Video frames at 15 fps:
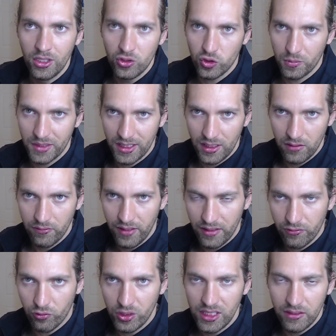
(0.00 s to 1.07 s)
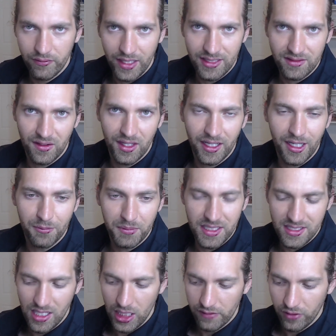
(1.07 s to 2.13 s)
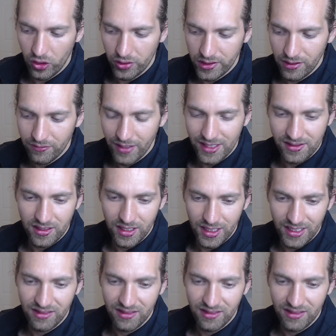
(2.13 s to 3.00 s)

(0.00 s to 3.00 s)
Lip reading: so I'm going to reinvest in the companies that I've already invested in.